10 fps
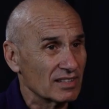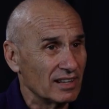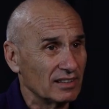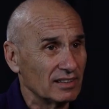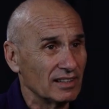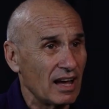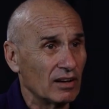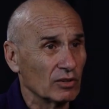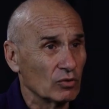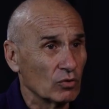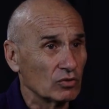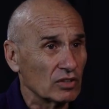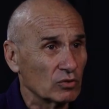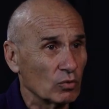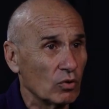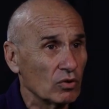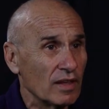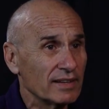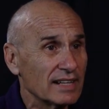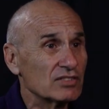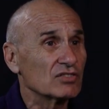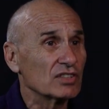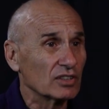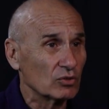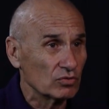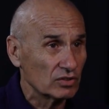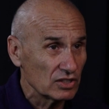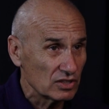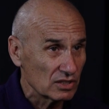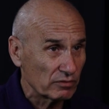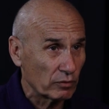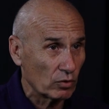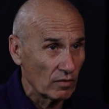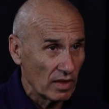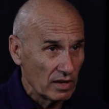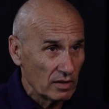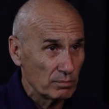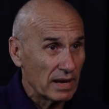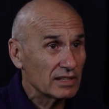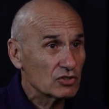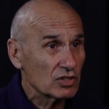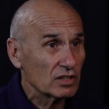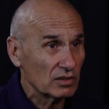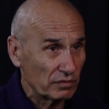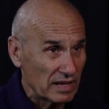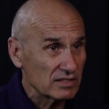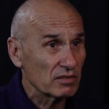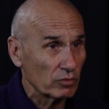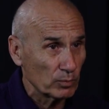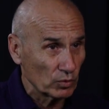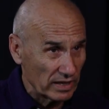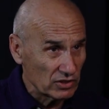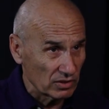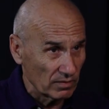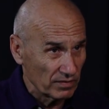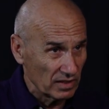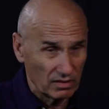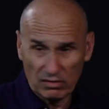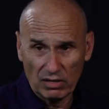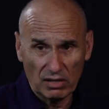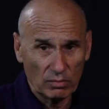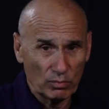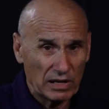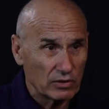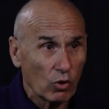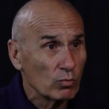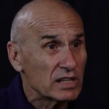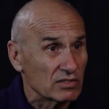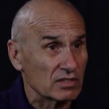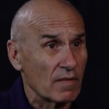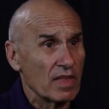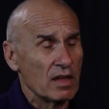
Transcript: there are not at all necessary conditions for managing defensive operation, by no means.